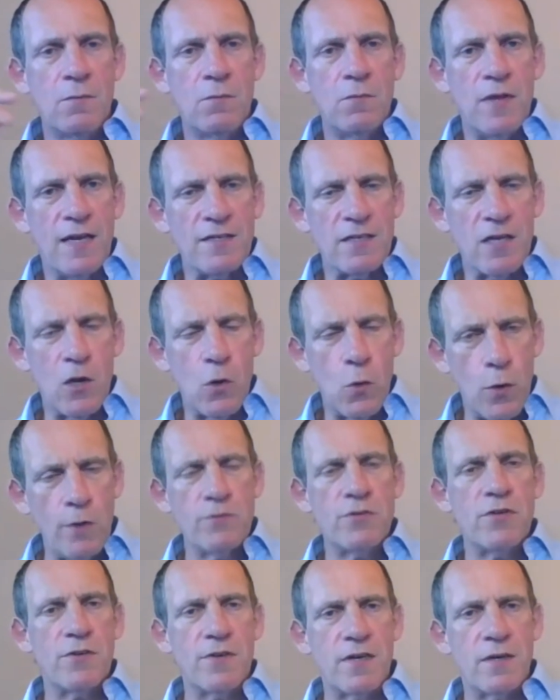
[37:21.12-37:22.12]
As a
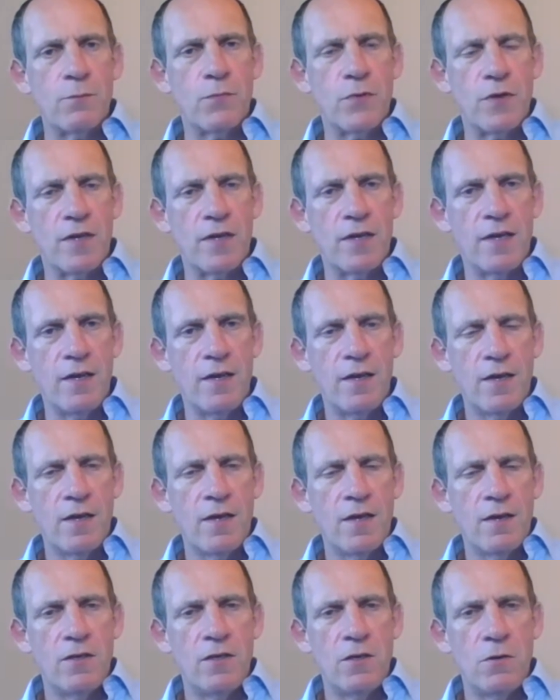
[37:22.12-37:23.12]
quoted company,
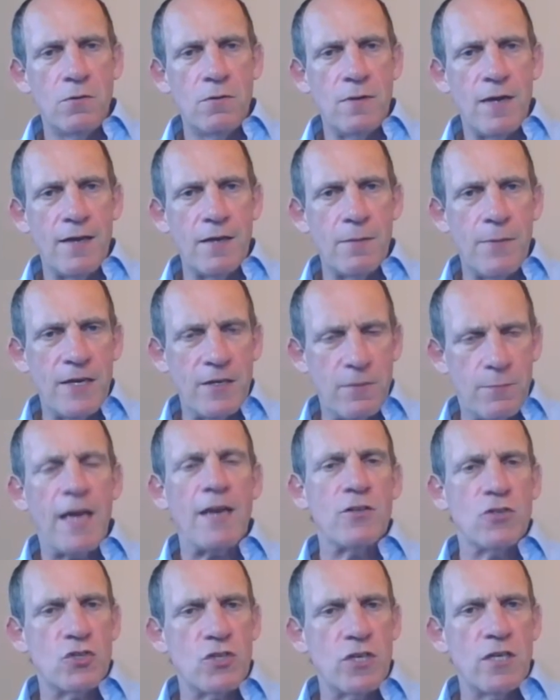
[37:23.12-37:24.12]
you had a better
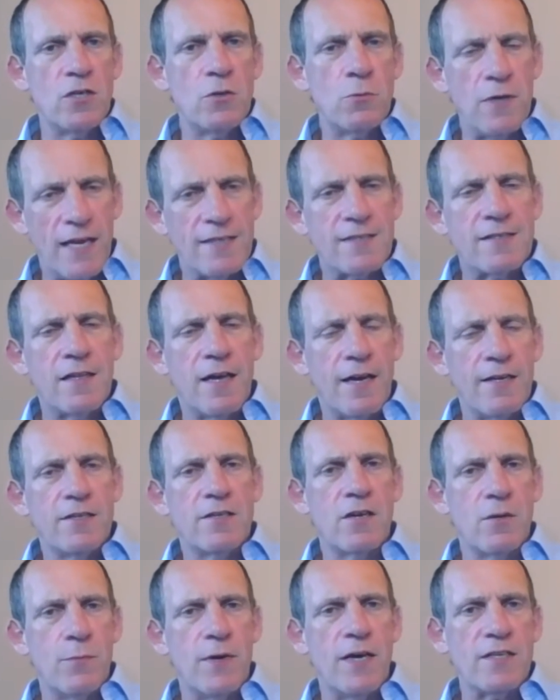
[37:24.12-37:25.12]
balance sheet. You were less likely to
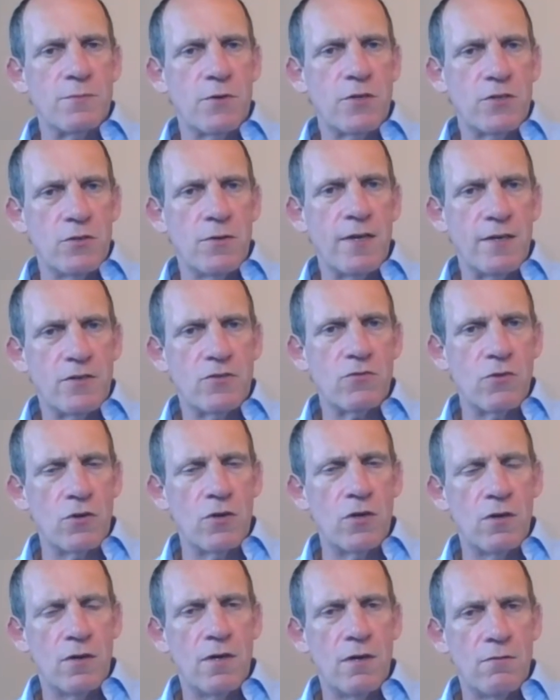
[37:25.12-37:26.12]
go bust because you had a
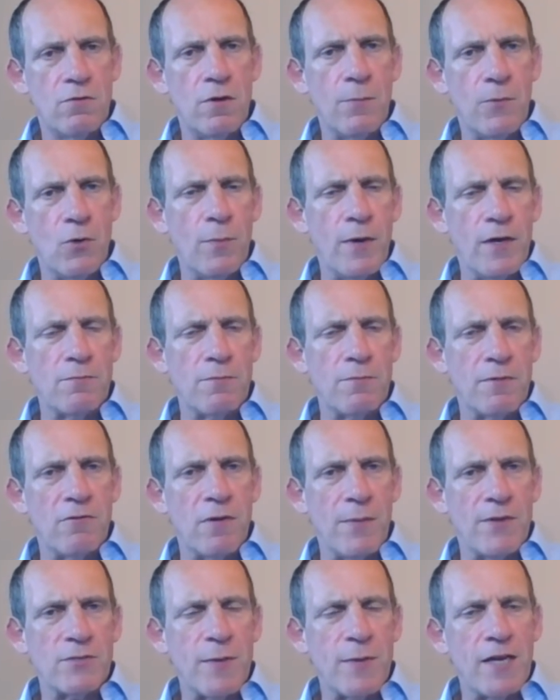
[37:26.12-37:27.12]
stronger, more
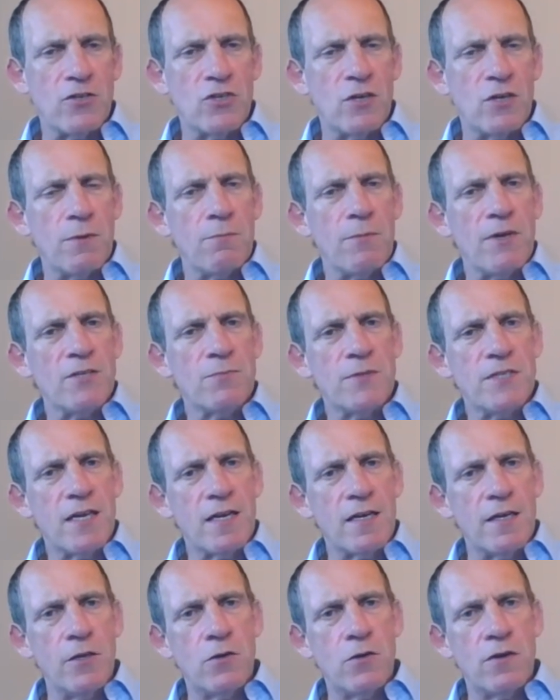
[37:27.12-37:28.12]
robust balance sheet. But most
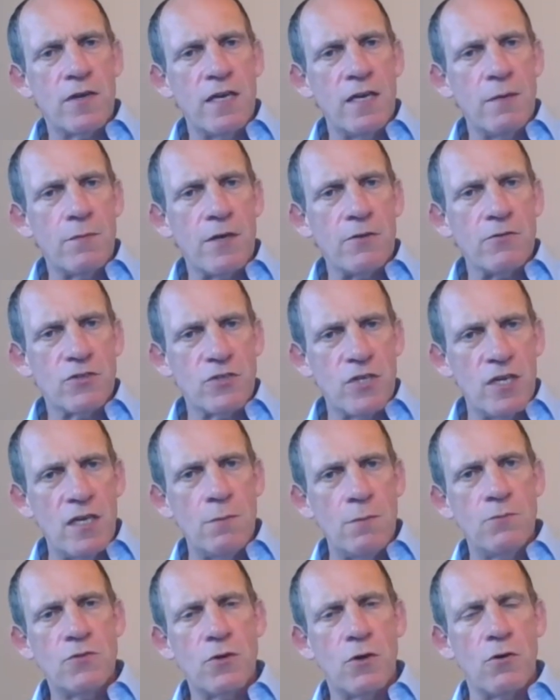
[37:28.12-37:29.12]
particularly, you could keep those
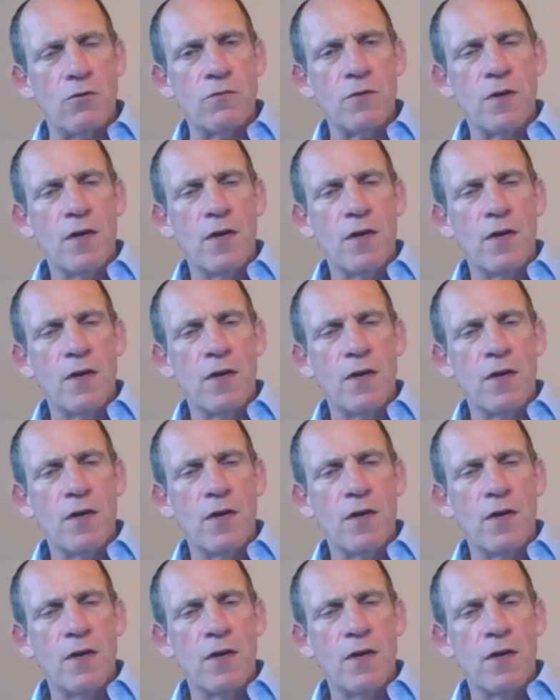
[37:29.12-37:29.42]
teams of